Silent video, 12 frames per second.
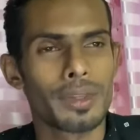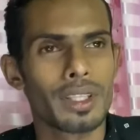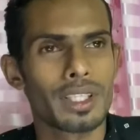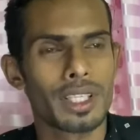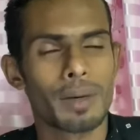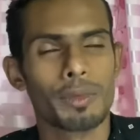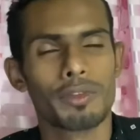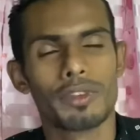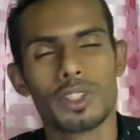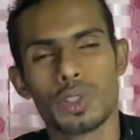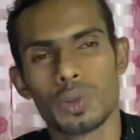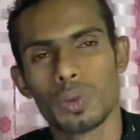some of the
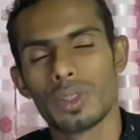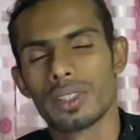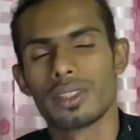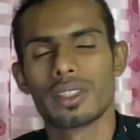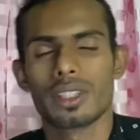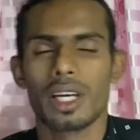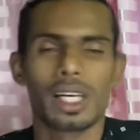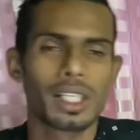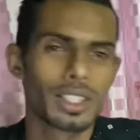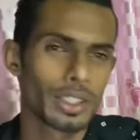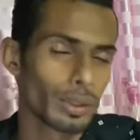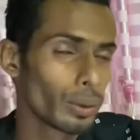students are
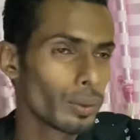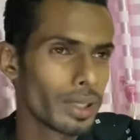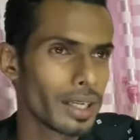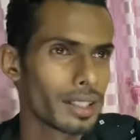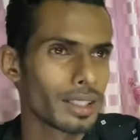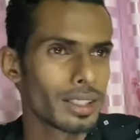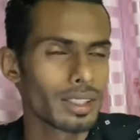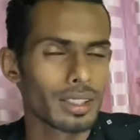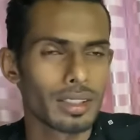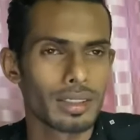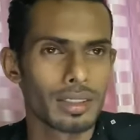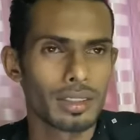slow learners,
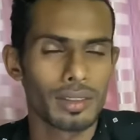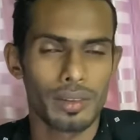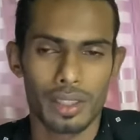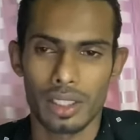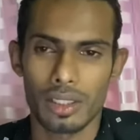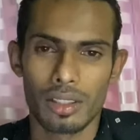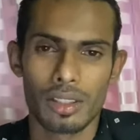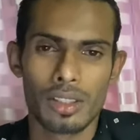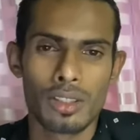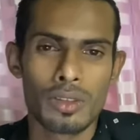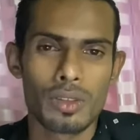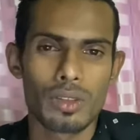right?
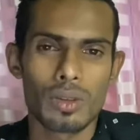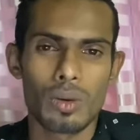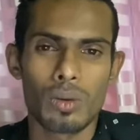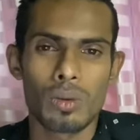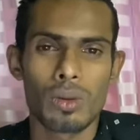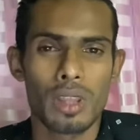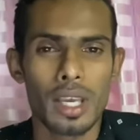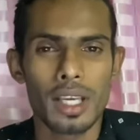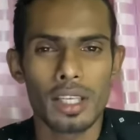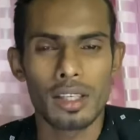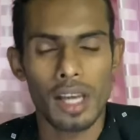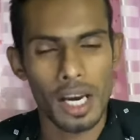So they
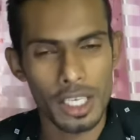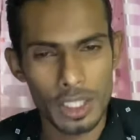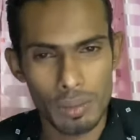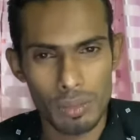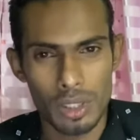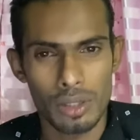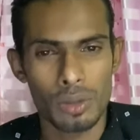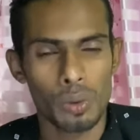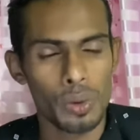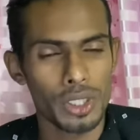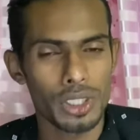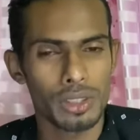can ask me
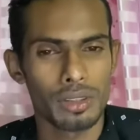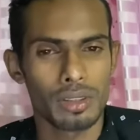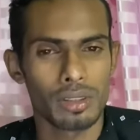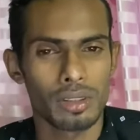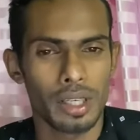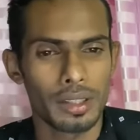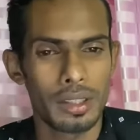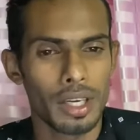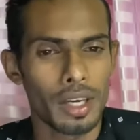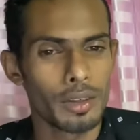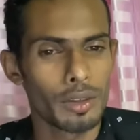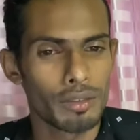question at the
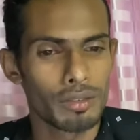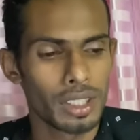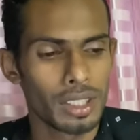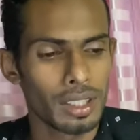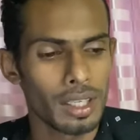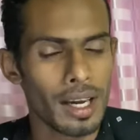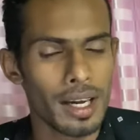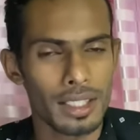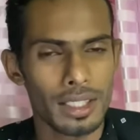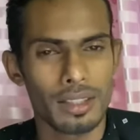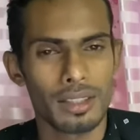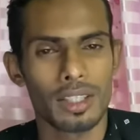end of the
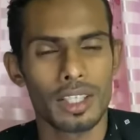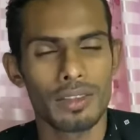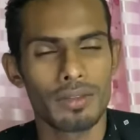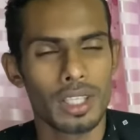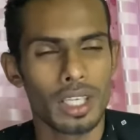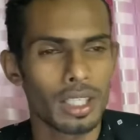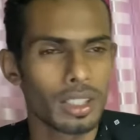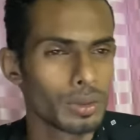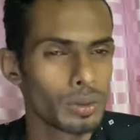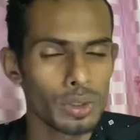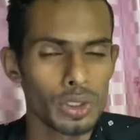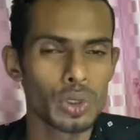class if they are
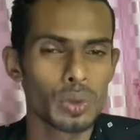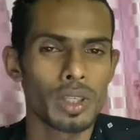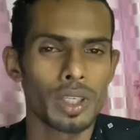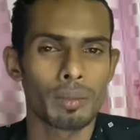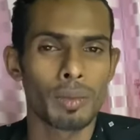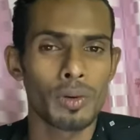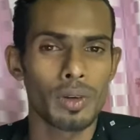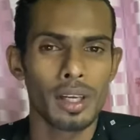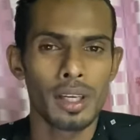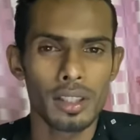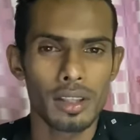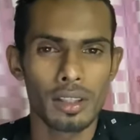not sure about
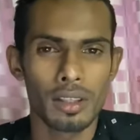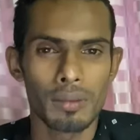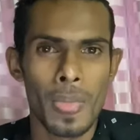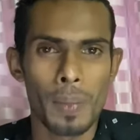anything,